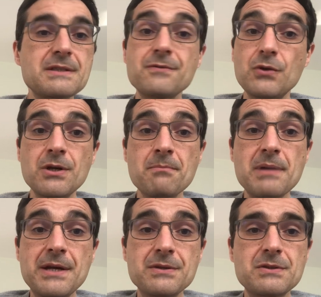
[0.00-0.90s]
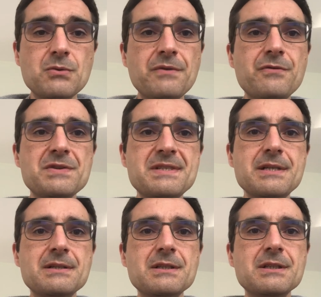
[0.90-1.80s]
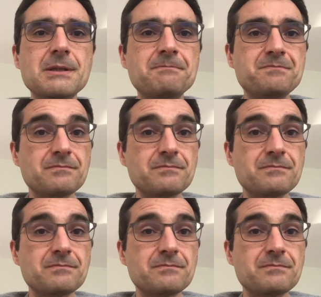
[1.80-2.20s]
fully compliant with the CNTT.